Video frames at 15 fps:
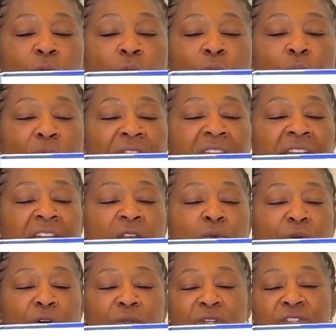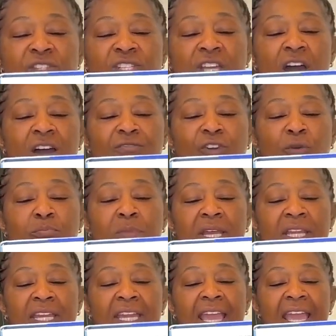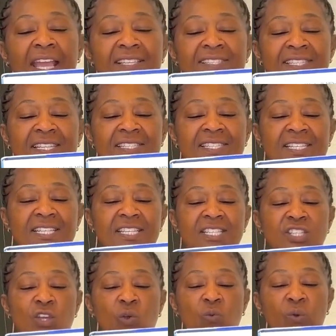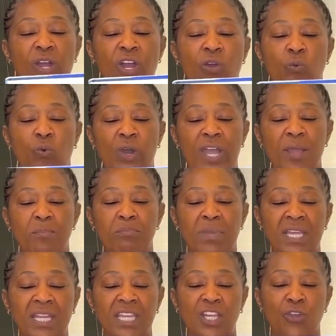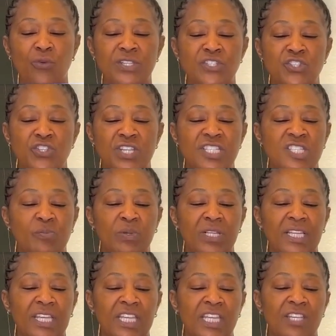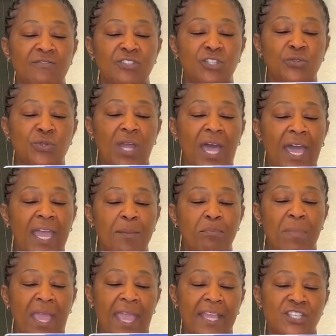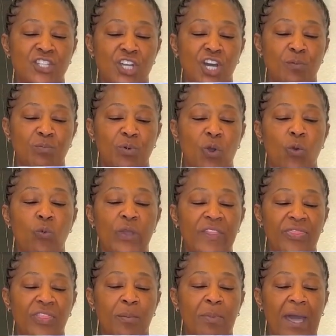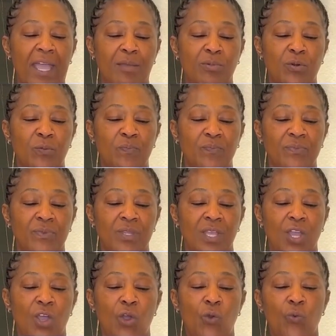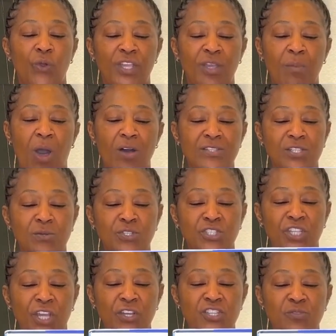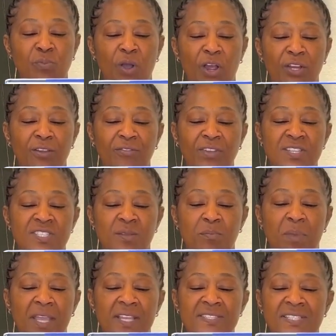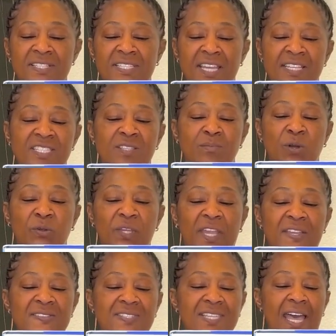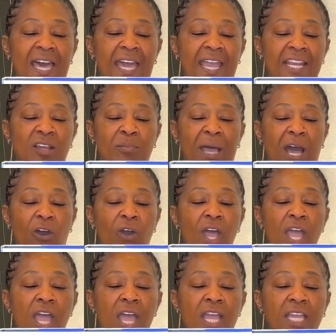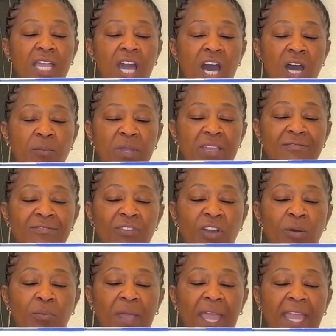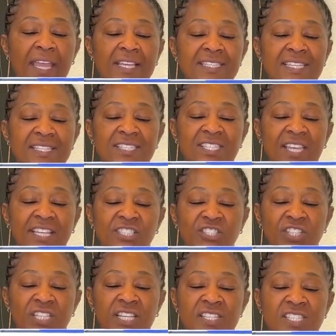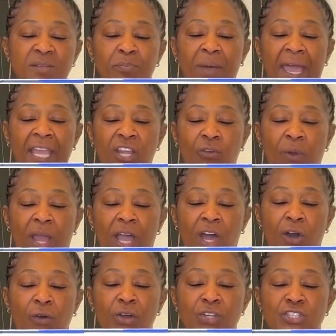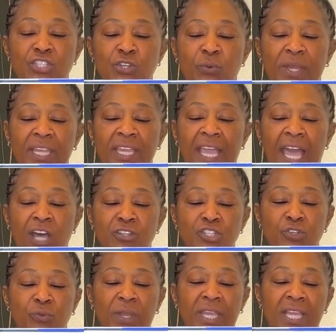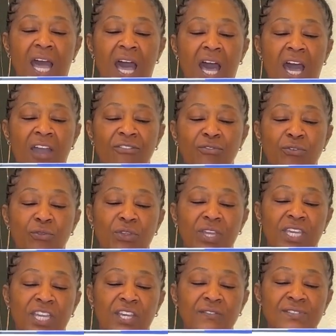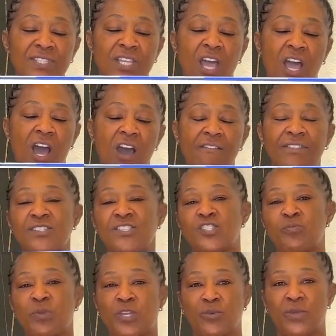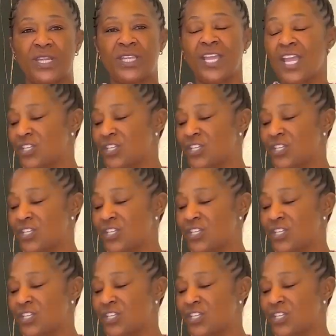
we will discover many instances where what many Christians believe do not match up with the Bible. William also shares part of his amazing testimony inside about coming from a sensationist background to encountering God through the gifts of the Spirit.